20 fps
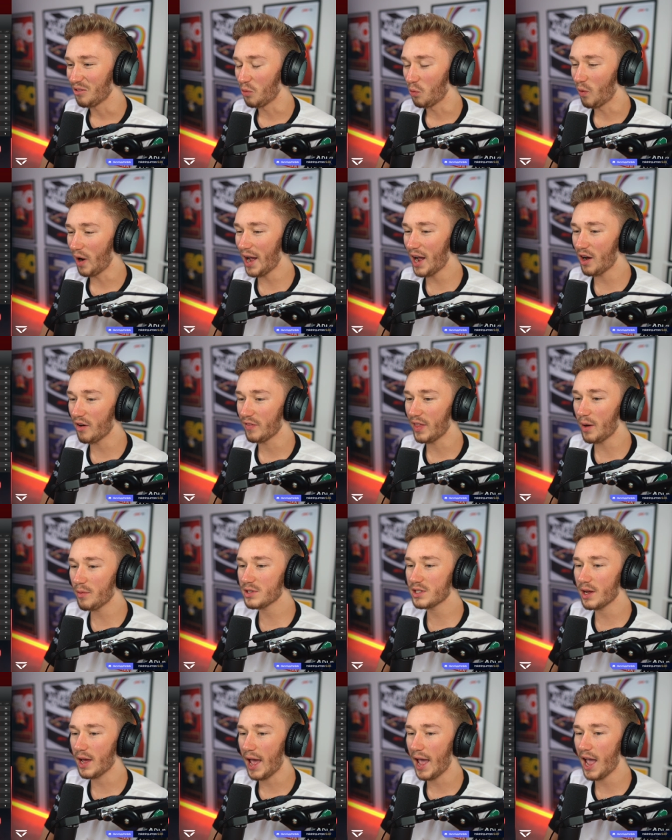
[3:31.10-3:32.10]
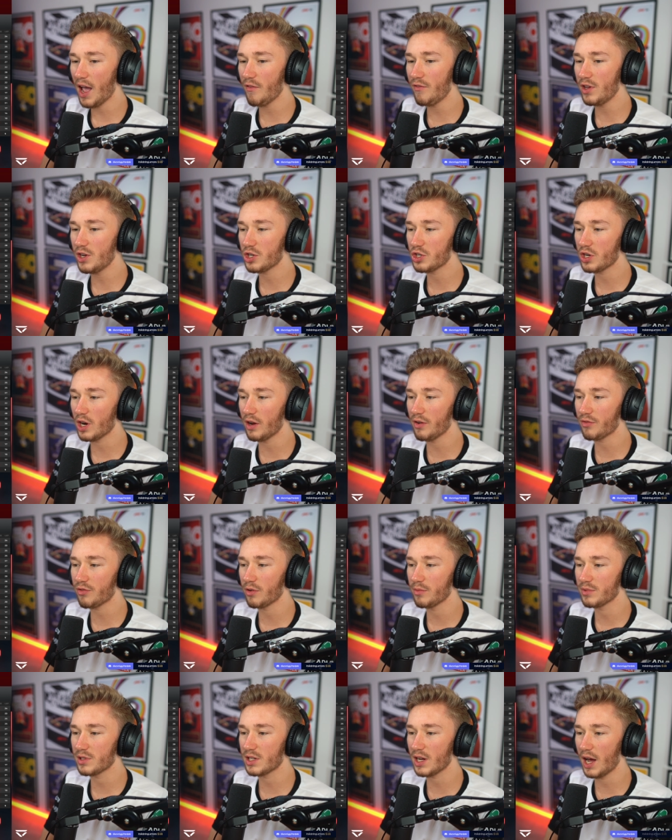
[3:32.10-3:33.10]
wow, that was a heavy shunt
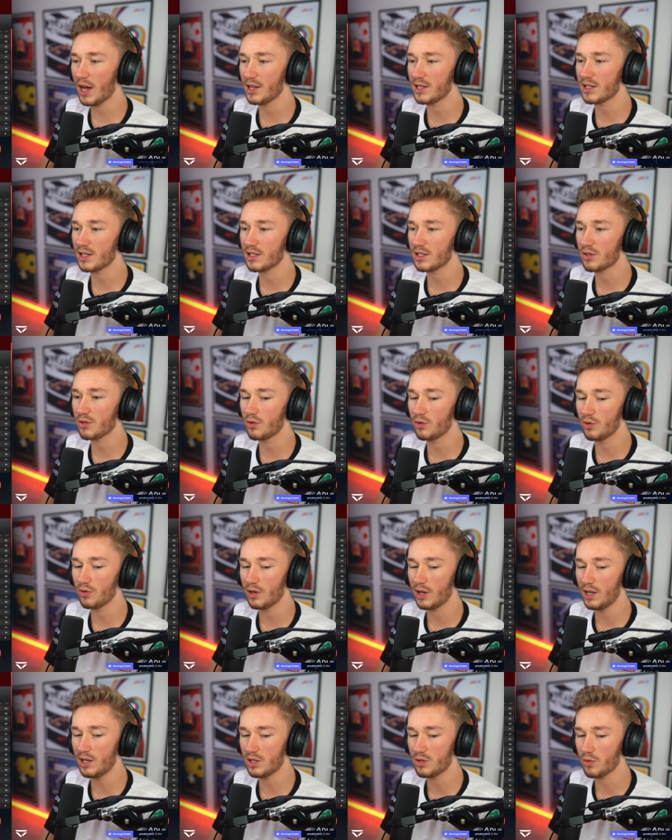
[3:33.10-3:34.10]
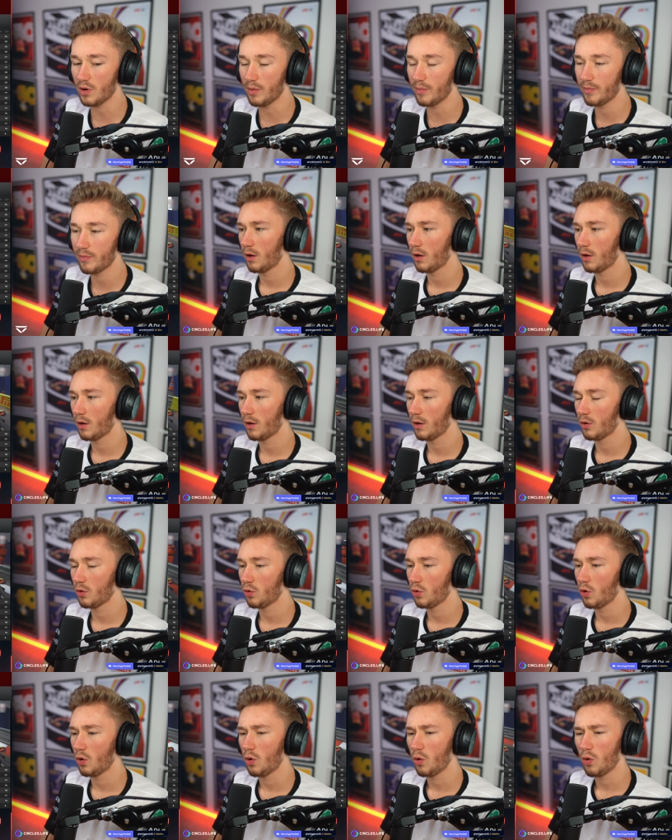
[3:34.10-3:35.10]
from Sainz into into him.
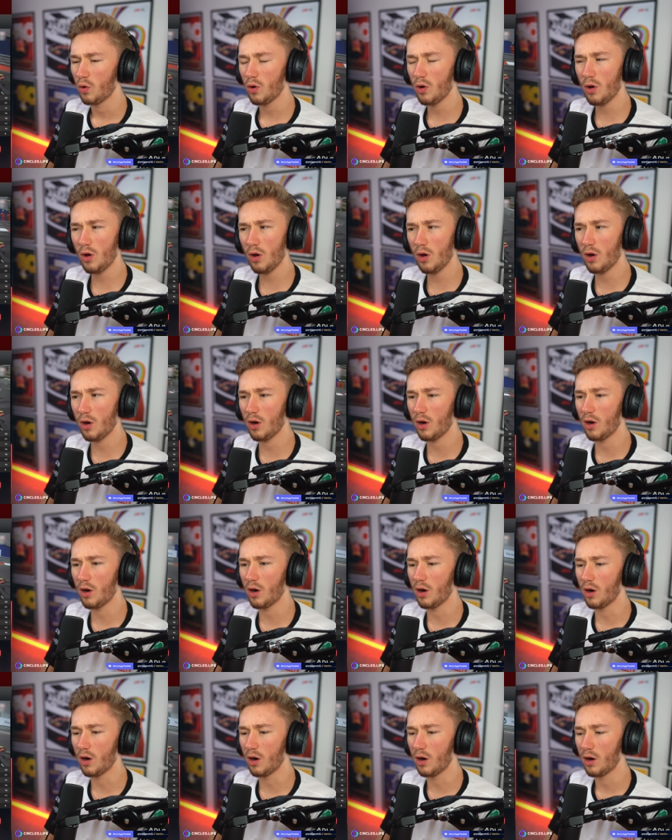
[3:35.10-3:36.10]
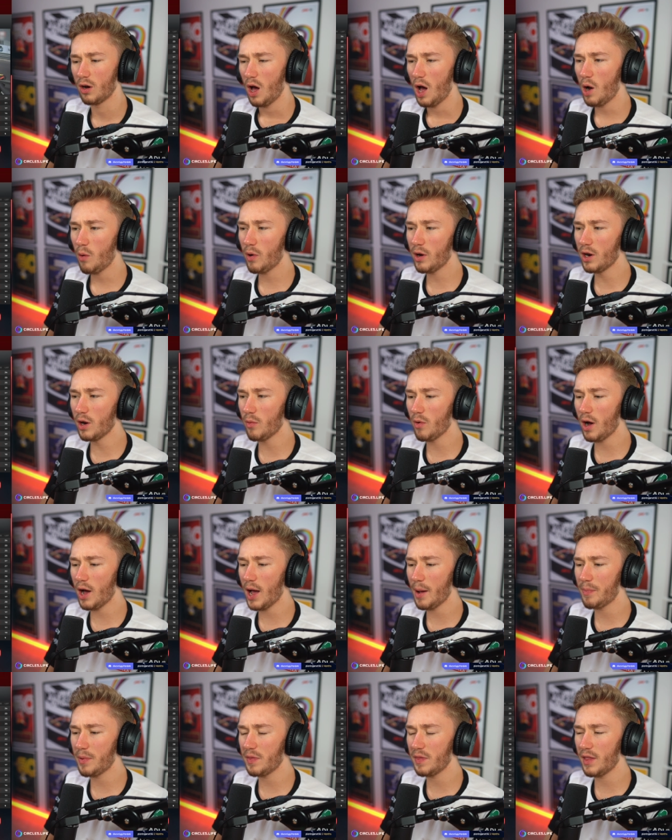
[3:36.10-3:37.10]
Oh, I wonder what
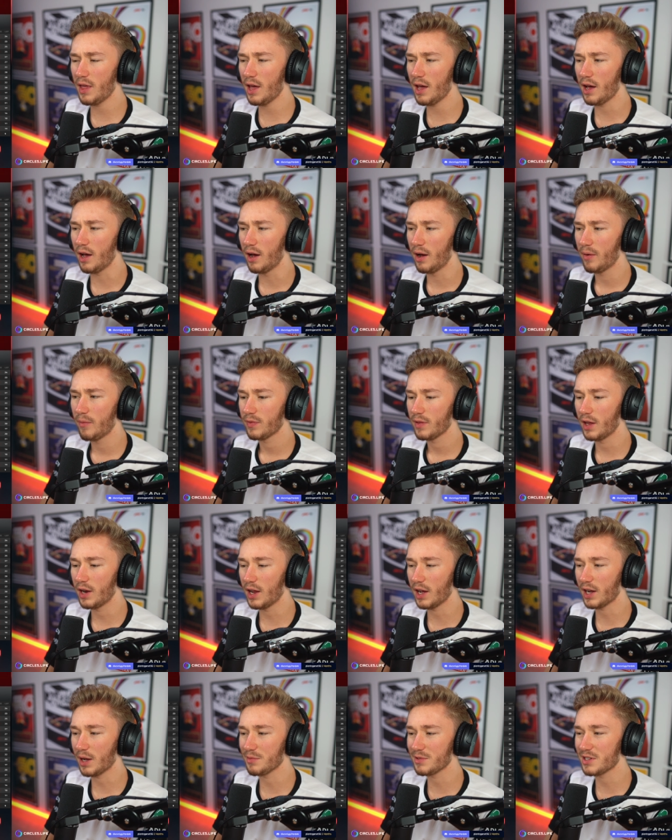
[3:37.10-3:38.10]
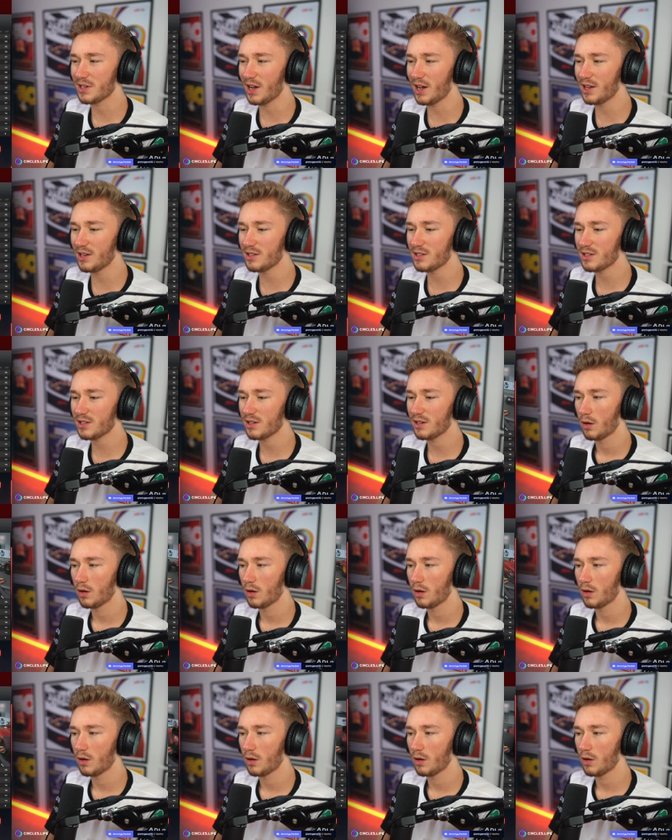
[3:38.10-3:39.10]
happened there. And here comes Sainz.
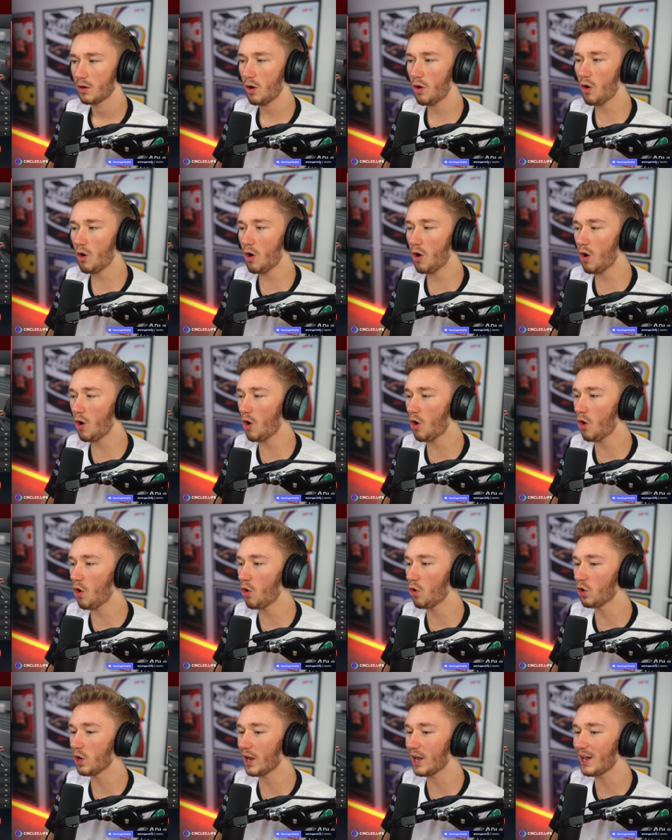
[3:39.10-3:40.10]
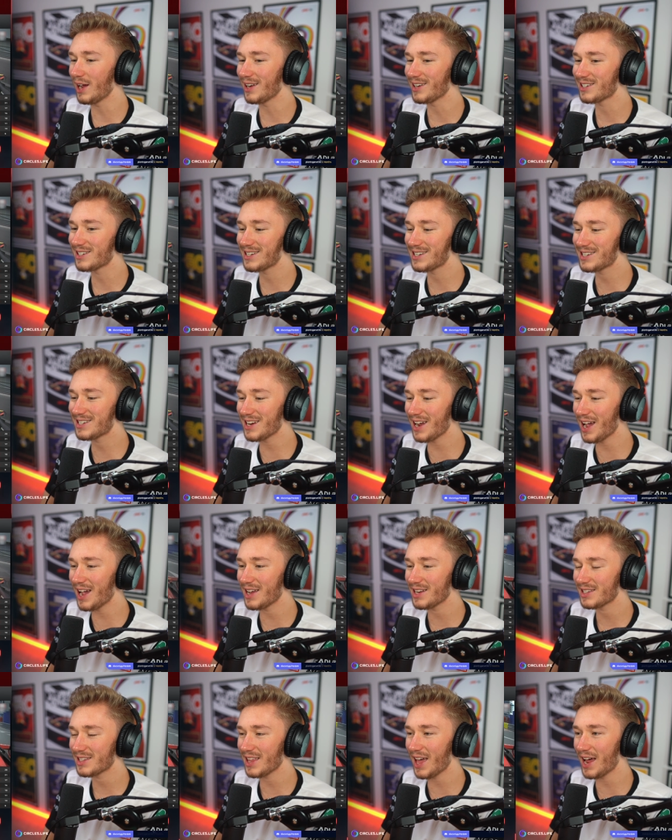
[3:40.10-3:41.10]
Holy
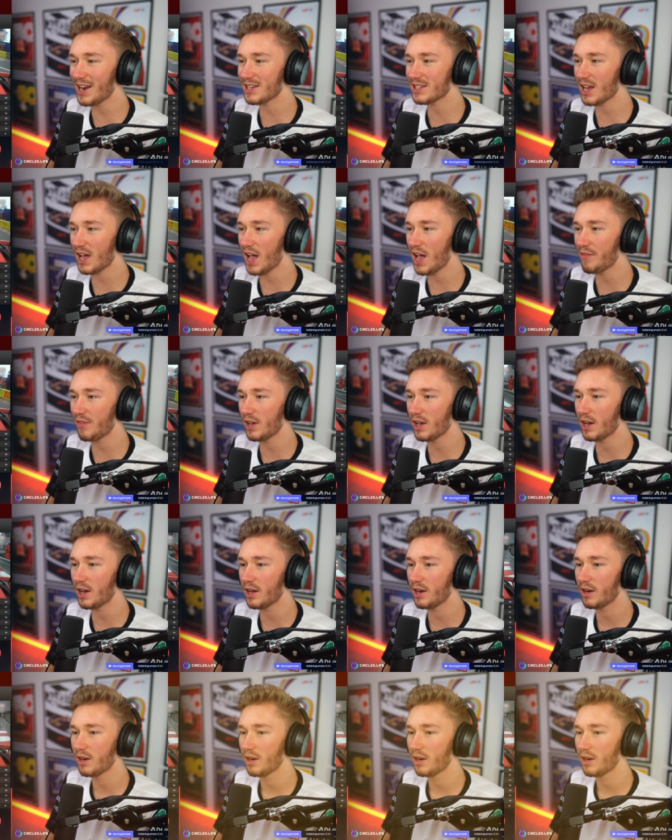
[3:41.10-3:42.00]
shit, that is a heavy hit